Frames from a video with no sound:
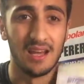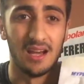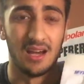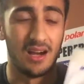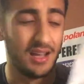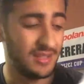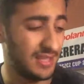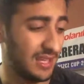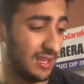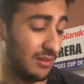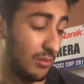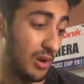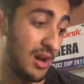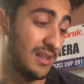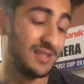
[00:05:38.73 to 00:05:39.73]
uh, I take
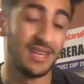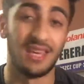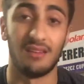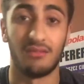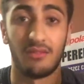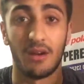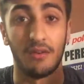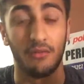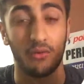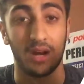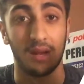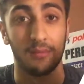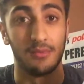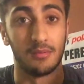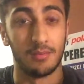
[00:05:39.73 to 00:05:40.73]
well, I take it five
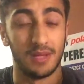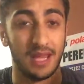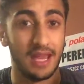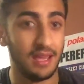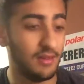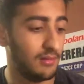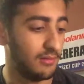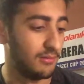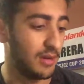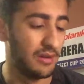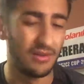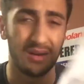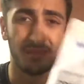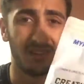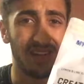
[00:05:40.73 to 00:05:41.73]
grams per day.
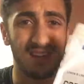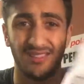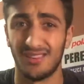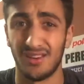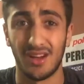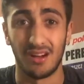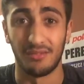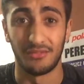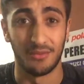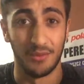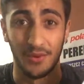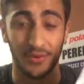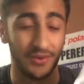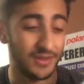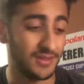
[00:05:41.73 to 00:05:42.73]
Five grams a day is enough, to
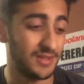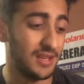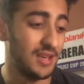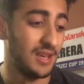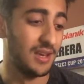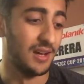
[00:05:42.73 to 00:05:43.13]
be honest.